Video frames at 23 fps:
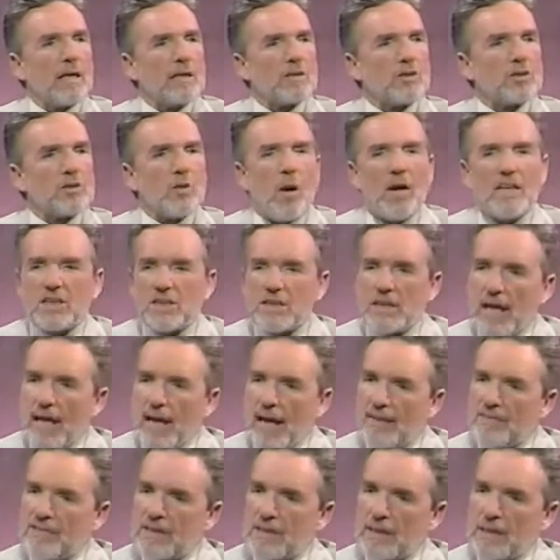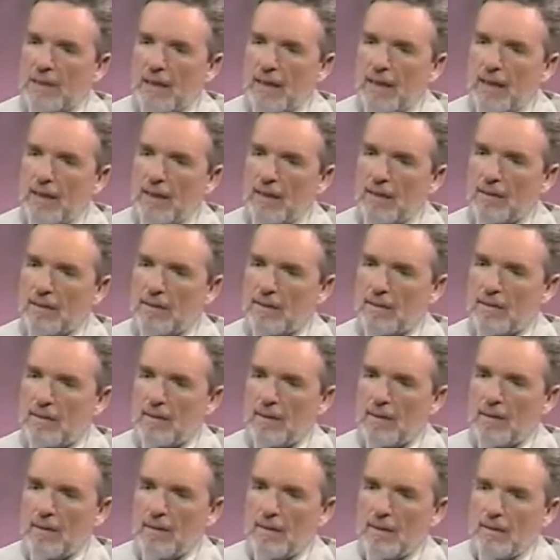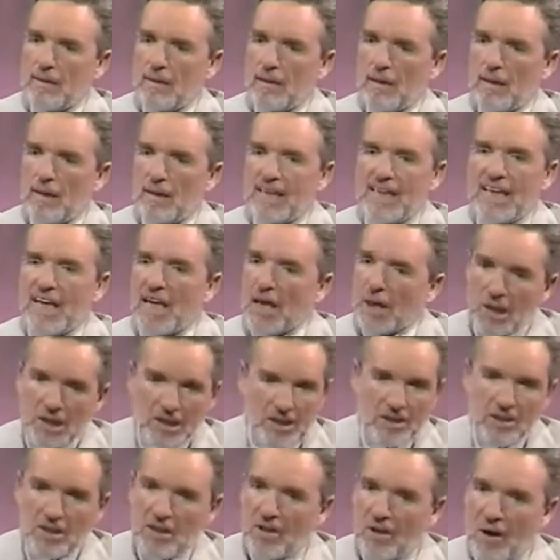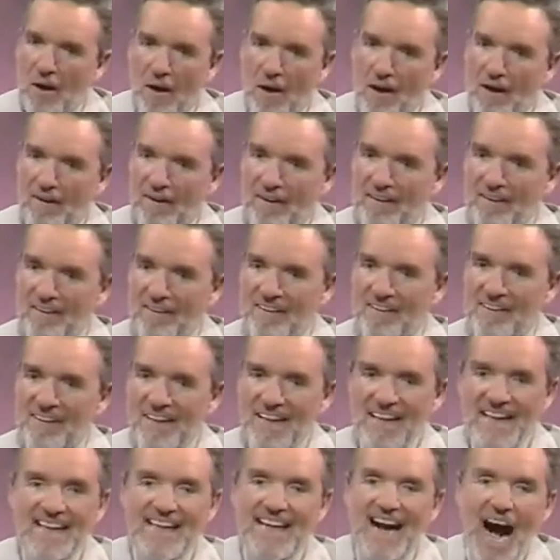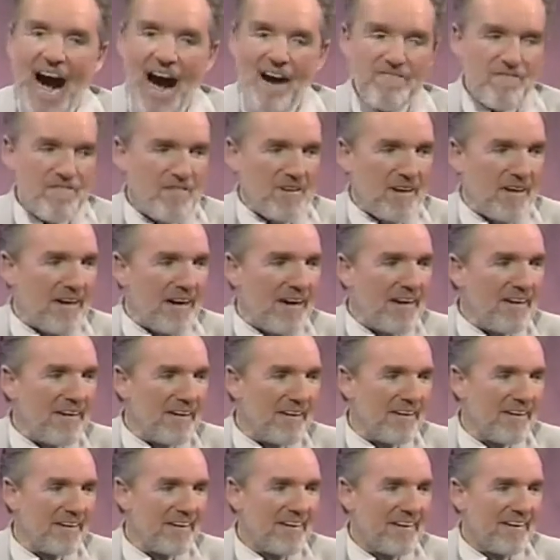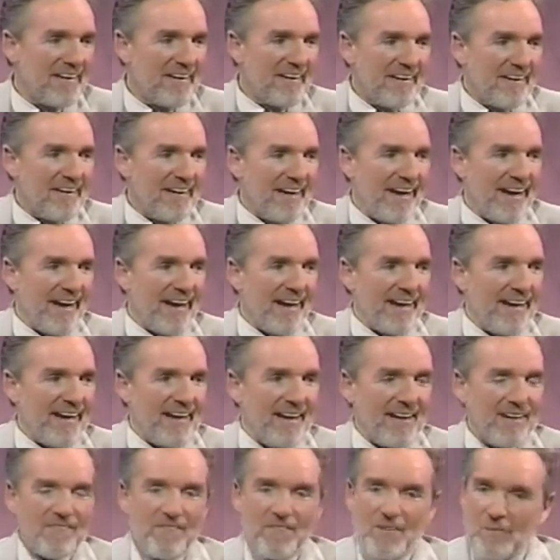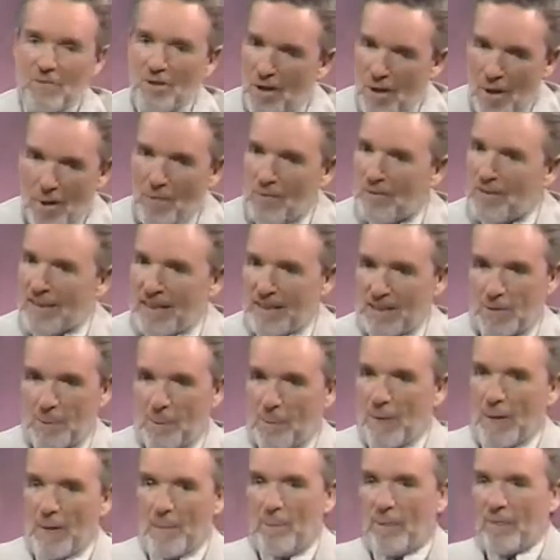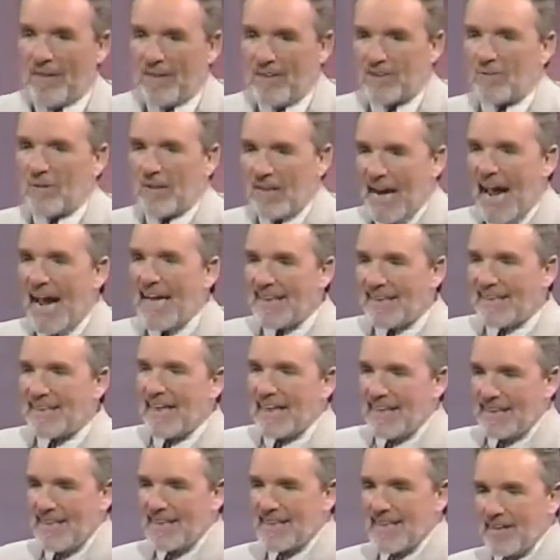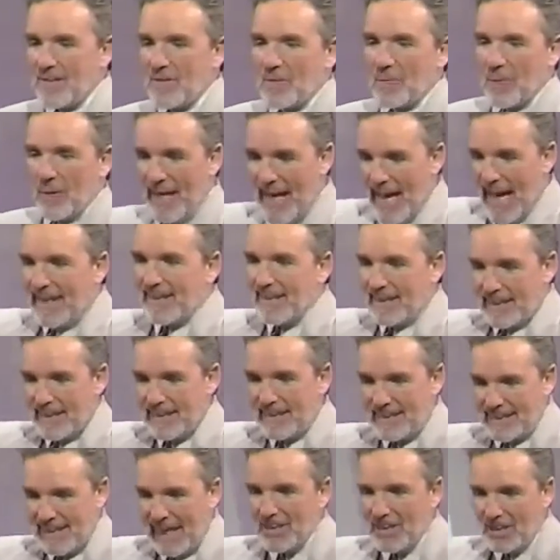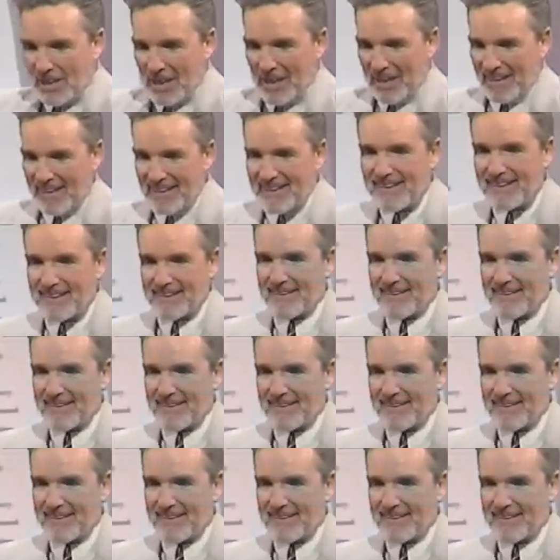Dostoevsky, Kierkegaard, Kafka. And if you know these people, these are 19th century existentialists.